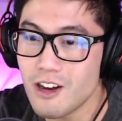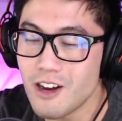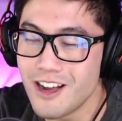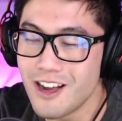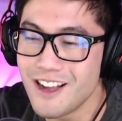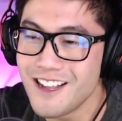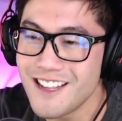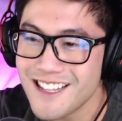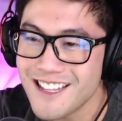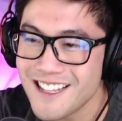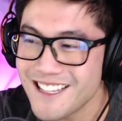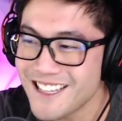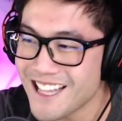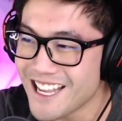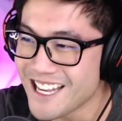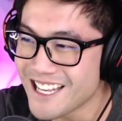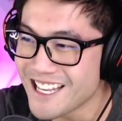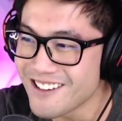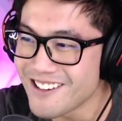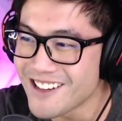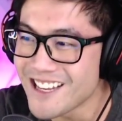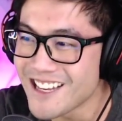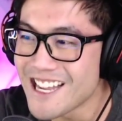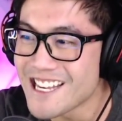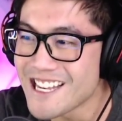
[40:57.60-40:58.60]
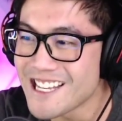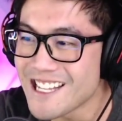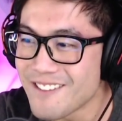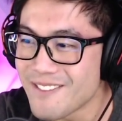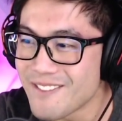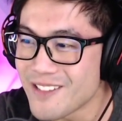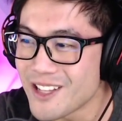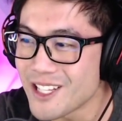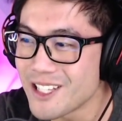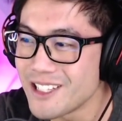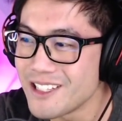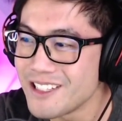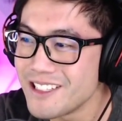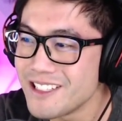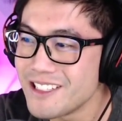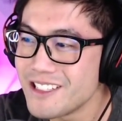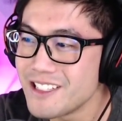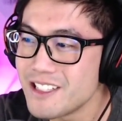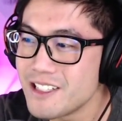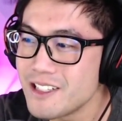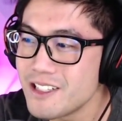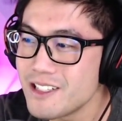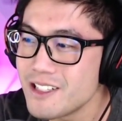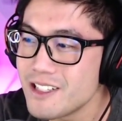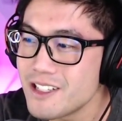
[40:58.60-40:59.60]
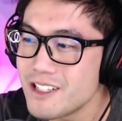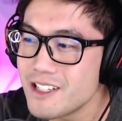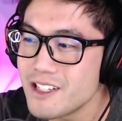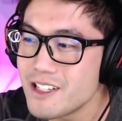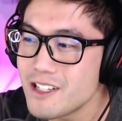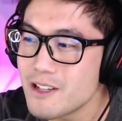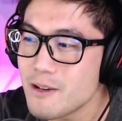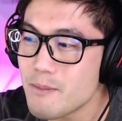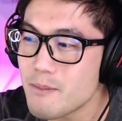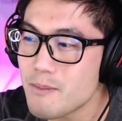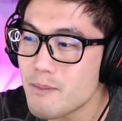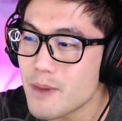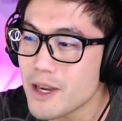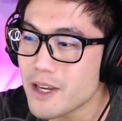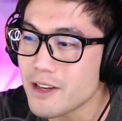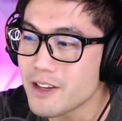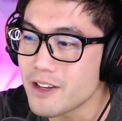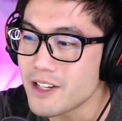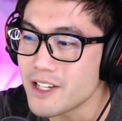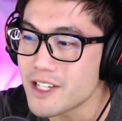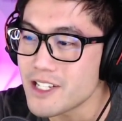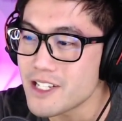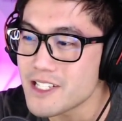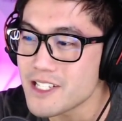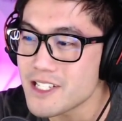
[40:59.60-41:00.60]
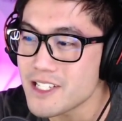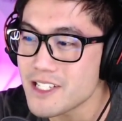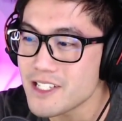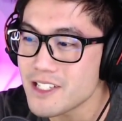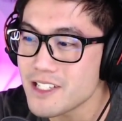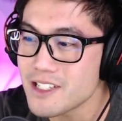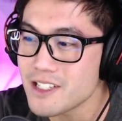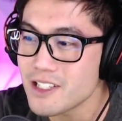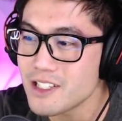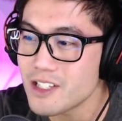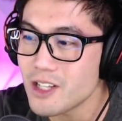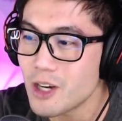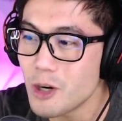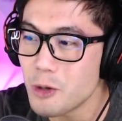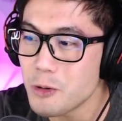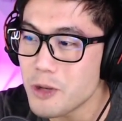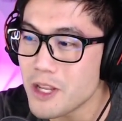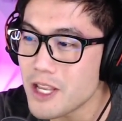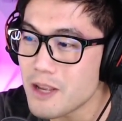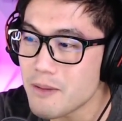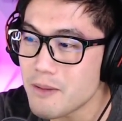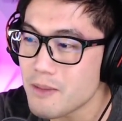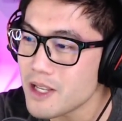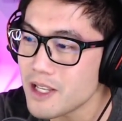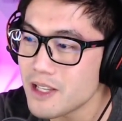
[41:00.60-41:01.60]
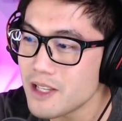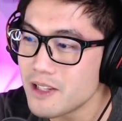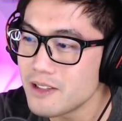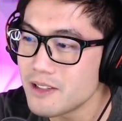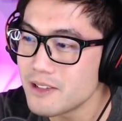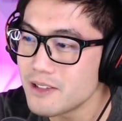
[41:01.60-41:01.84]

oh, thank you again, Kimmy. My goodness. Oh, Kimmy.